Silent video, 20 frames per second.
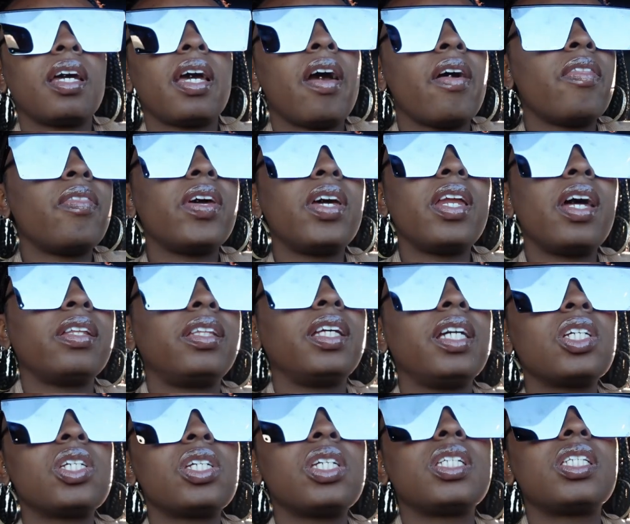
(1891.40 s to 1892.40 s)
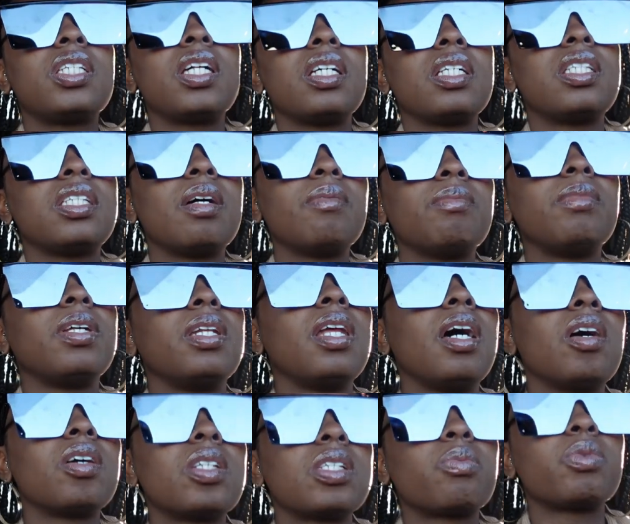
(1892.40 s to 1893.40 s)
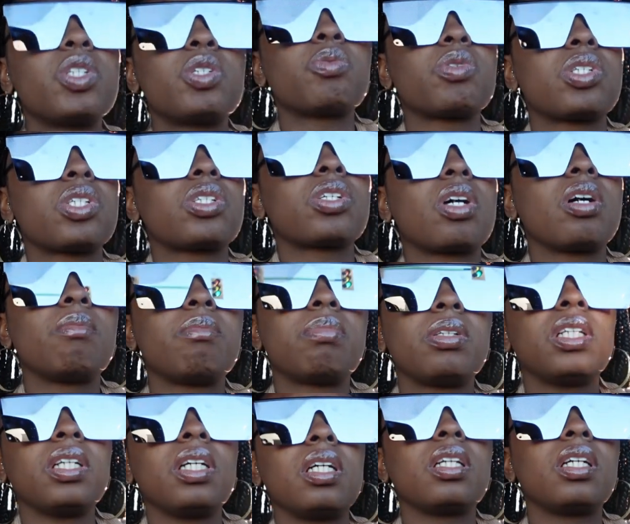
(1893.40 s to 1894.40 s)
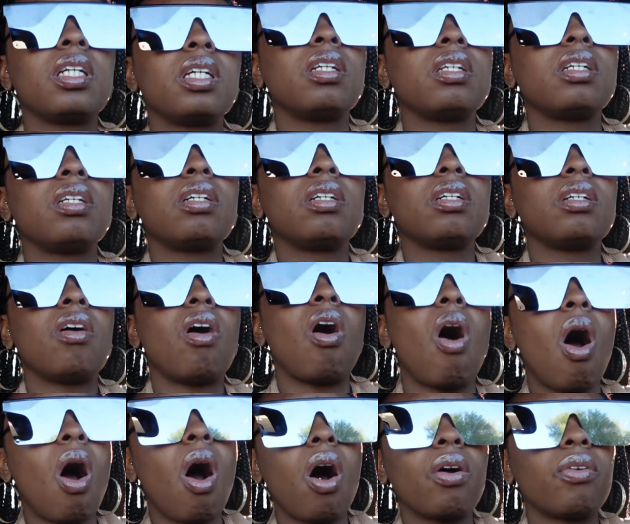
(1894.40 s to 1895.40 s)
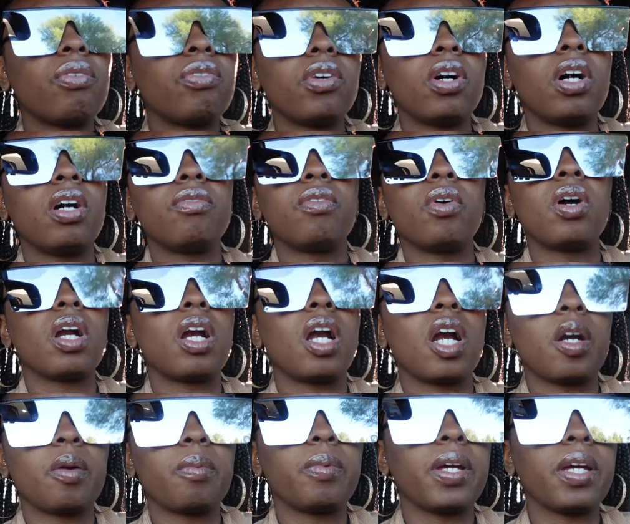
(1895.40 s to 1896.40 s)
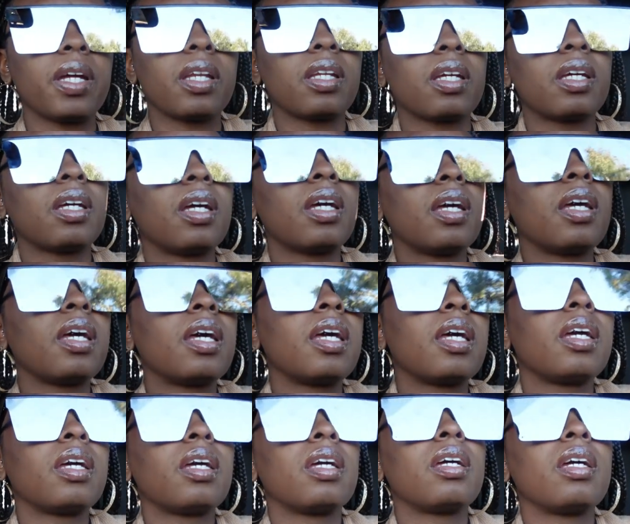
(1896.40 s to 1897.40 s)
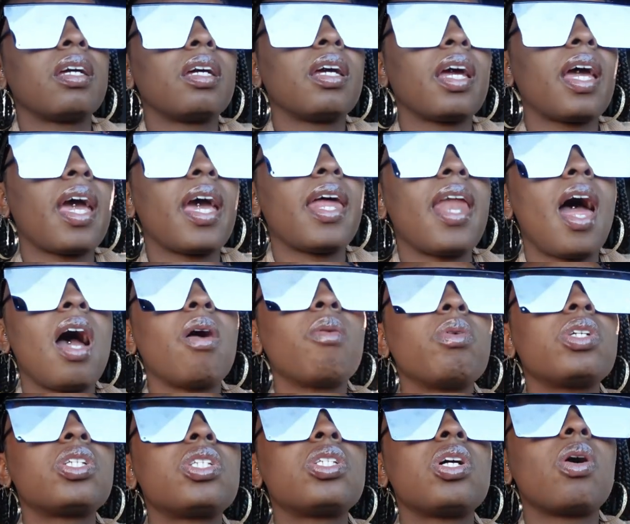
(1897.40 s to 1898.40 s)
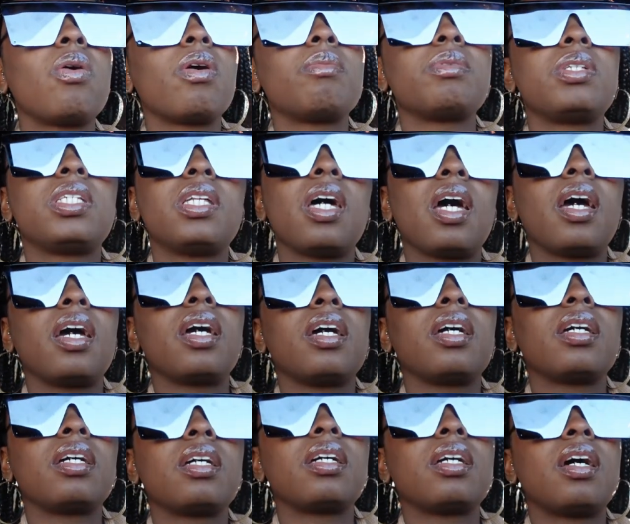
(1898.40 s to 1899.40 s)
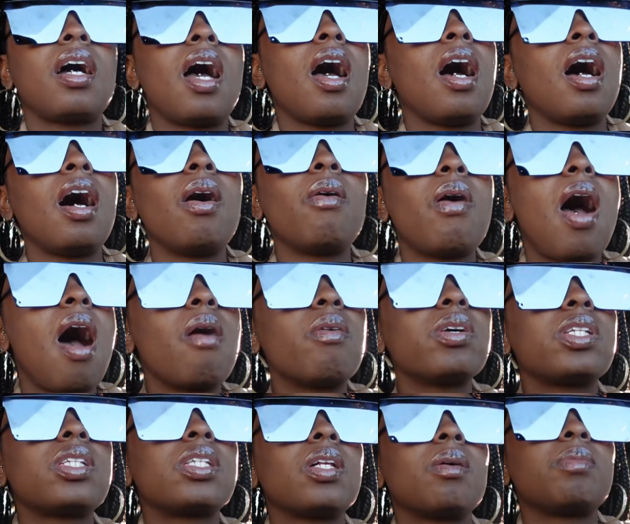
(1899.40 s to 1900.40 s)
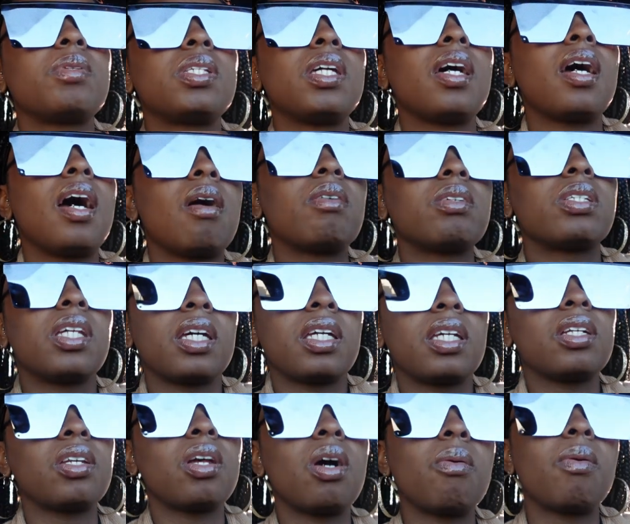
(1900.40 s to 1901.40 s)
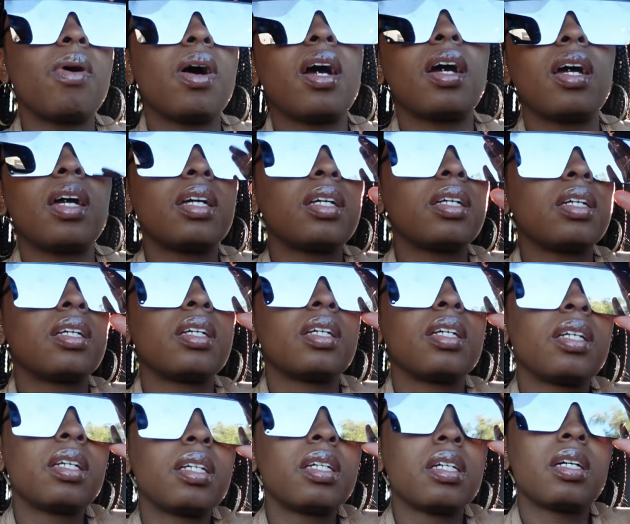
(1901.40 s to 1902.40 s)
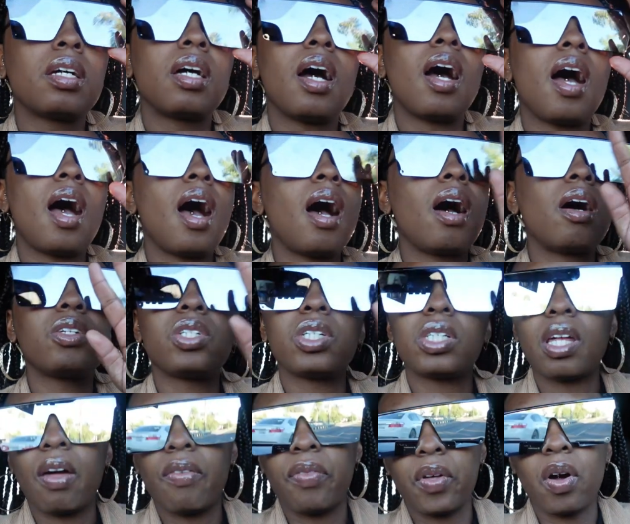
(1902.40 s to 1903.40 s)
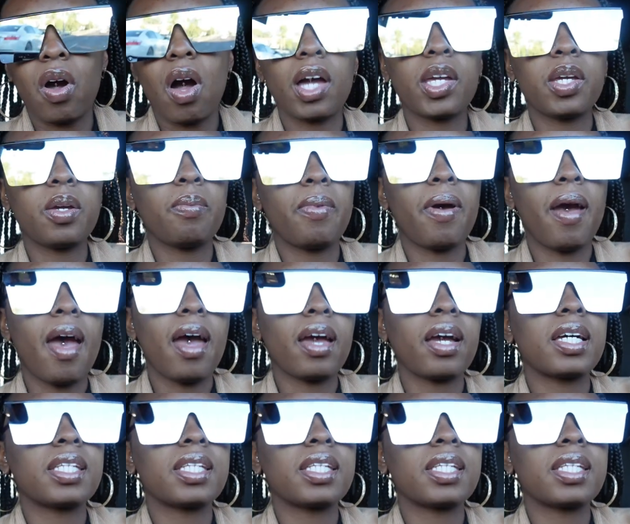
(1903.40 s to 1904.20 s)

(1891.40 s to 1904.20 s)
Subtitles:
And then I think she said something else which was completely off of urban. And I was so upset. I was so upset. I was like, you know what? I'll just have to call you back.